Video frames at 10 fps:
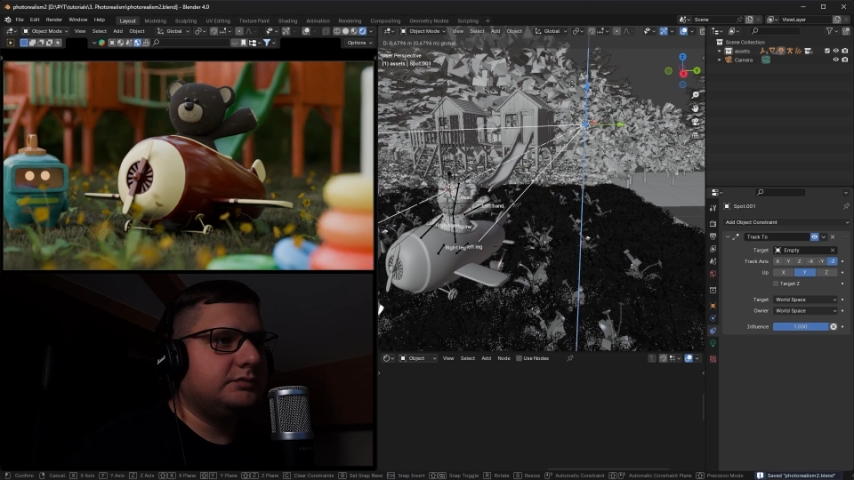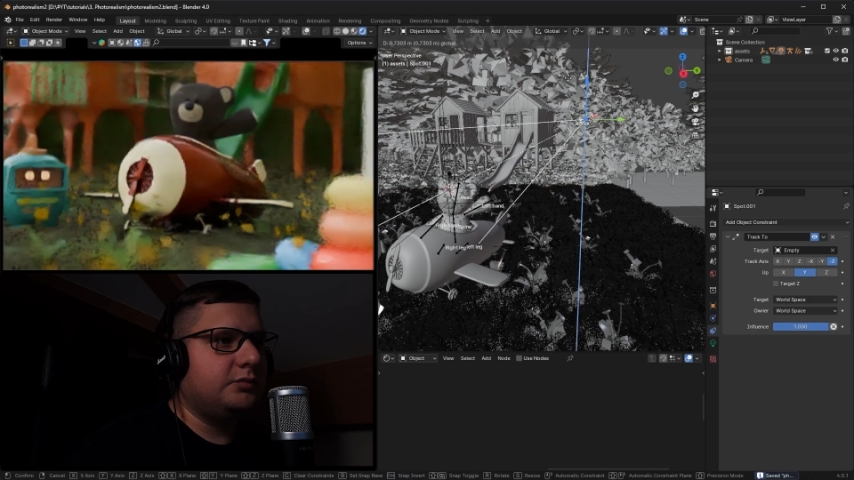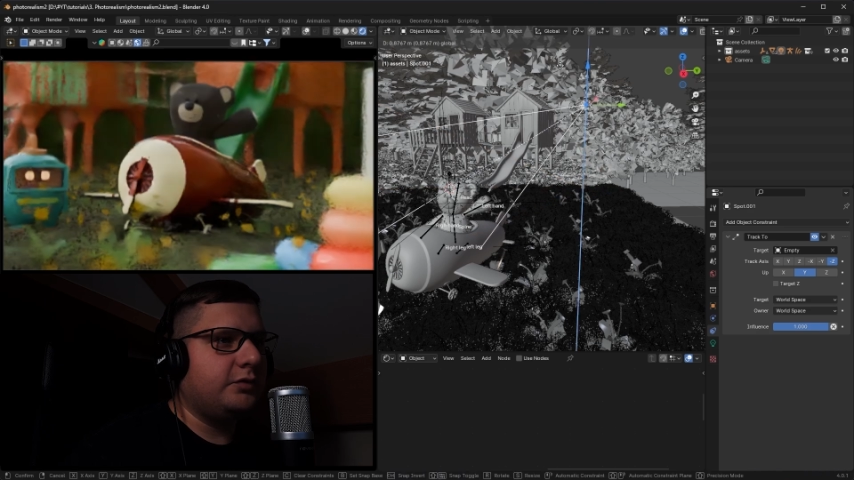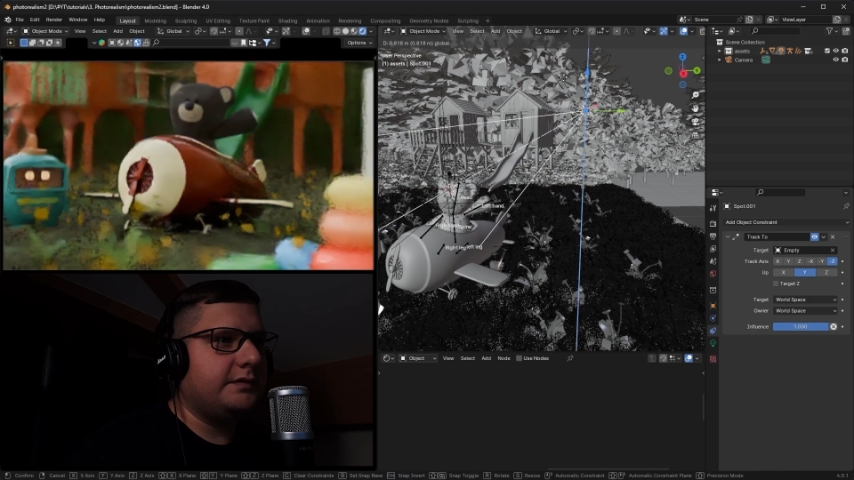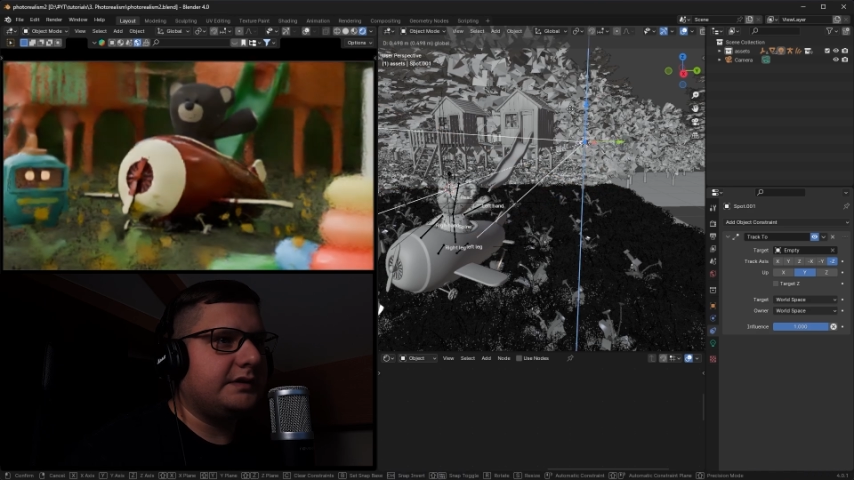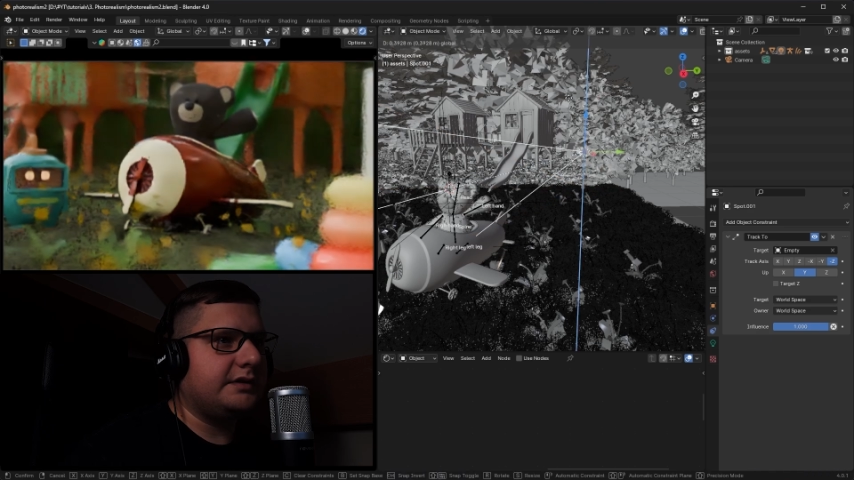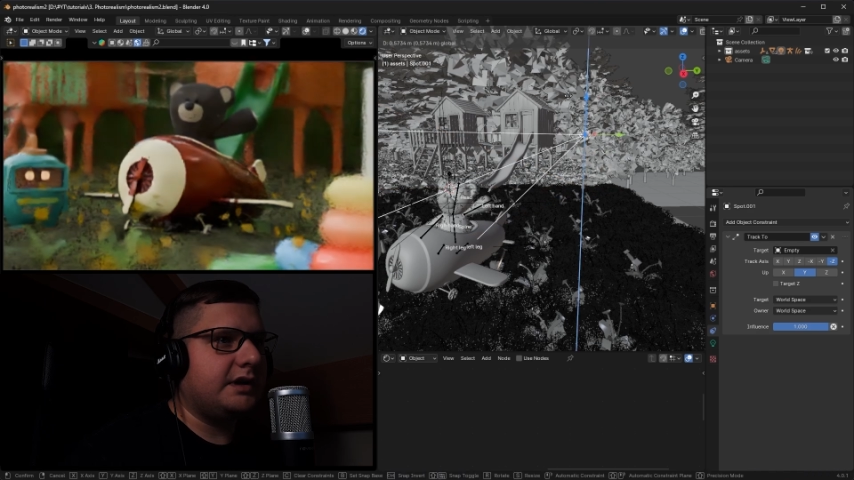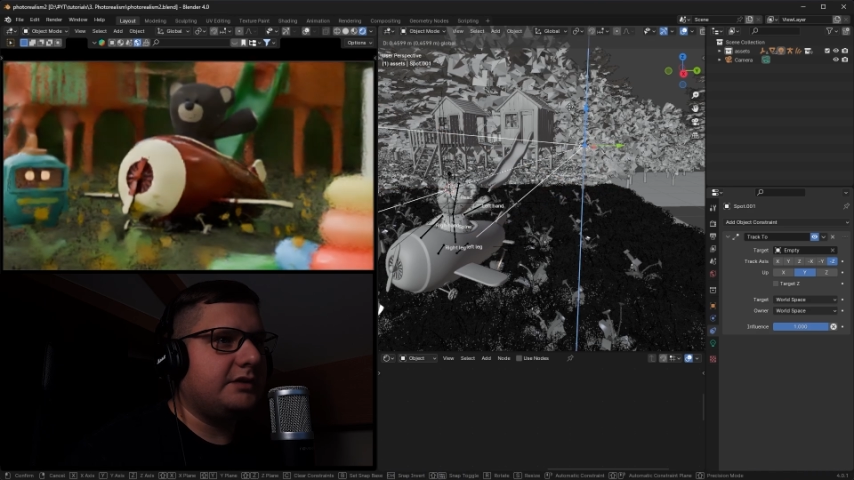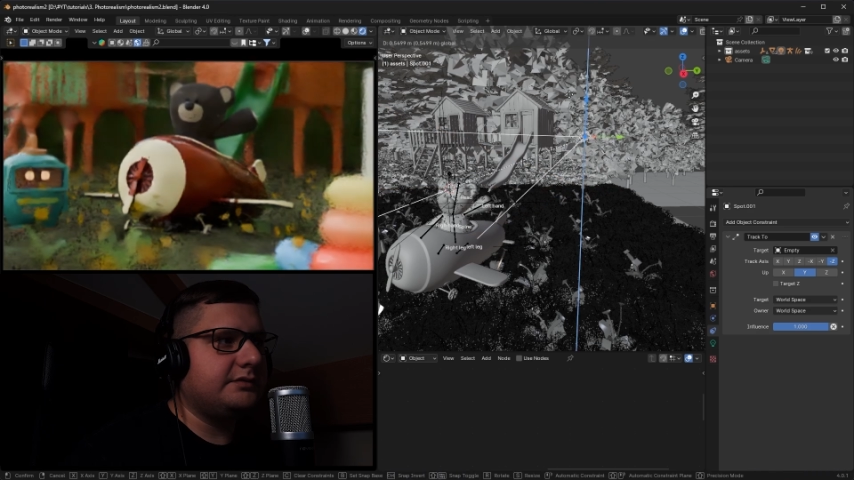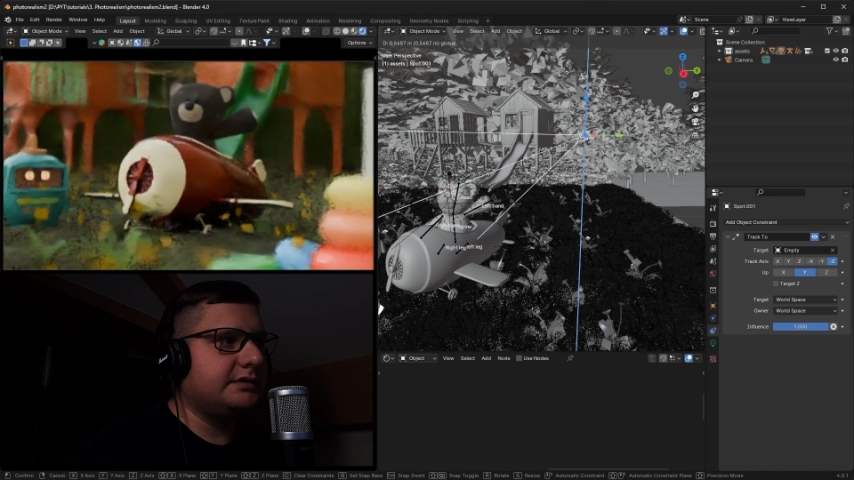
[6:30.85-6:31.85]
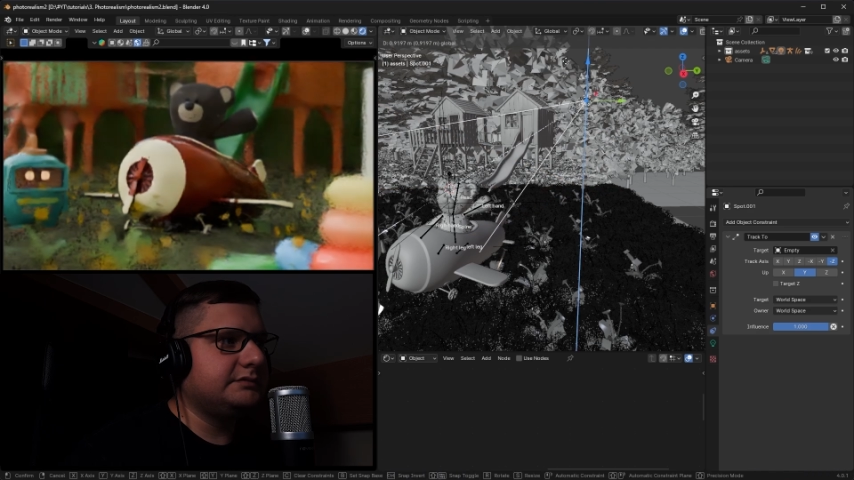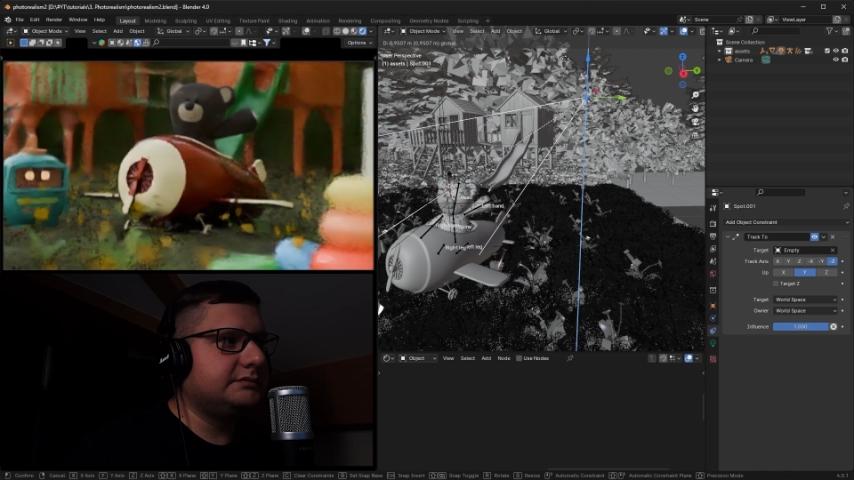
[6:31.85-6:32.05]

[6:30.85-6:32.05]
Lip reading: move it around,